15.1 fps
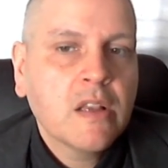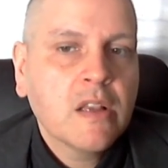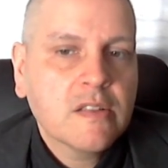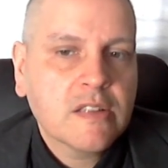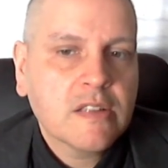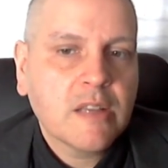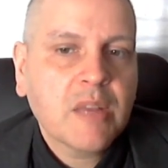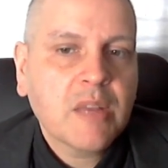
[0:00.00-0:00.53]

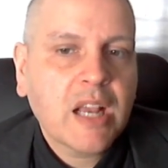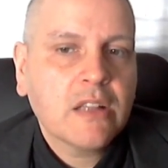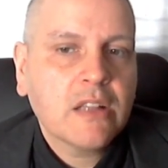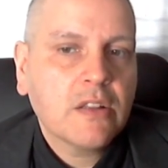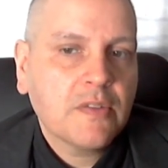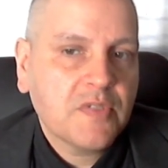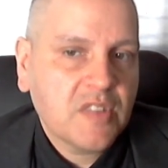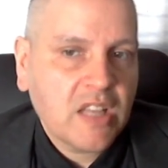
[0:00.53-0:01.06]
some
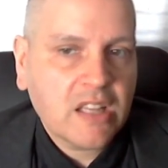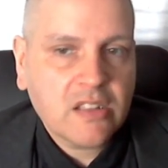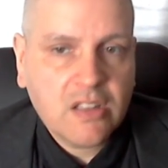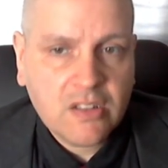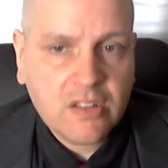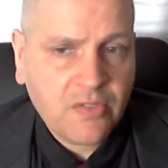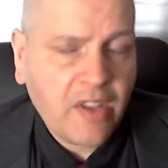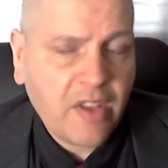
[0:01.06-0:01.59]
kind of
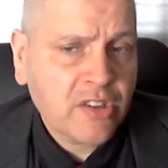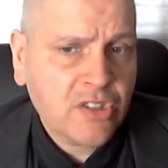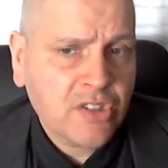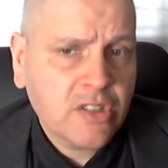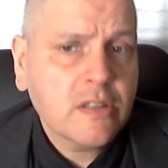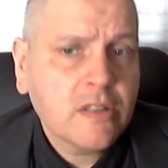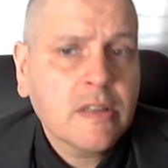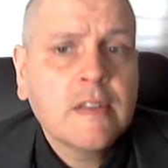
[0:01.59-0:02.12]

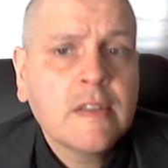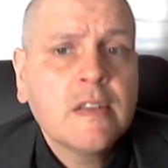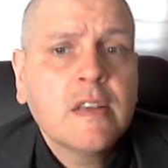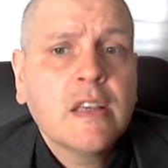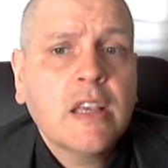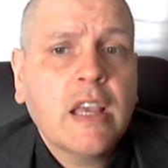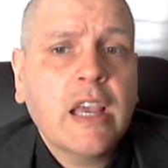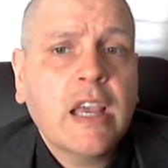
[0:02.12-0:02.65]
satisfaction
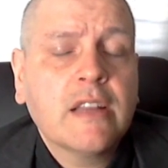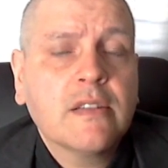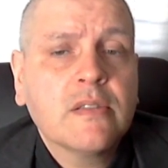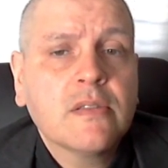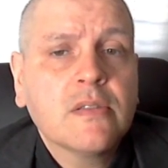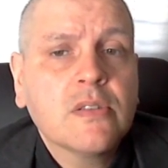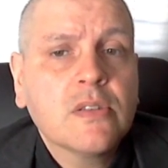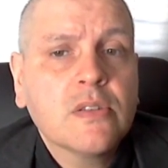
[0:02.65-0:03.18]

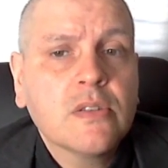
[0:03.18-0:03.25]
and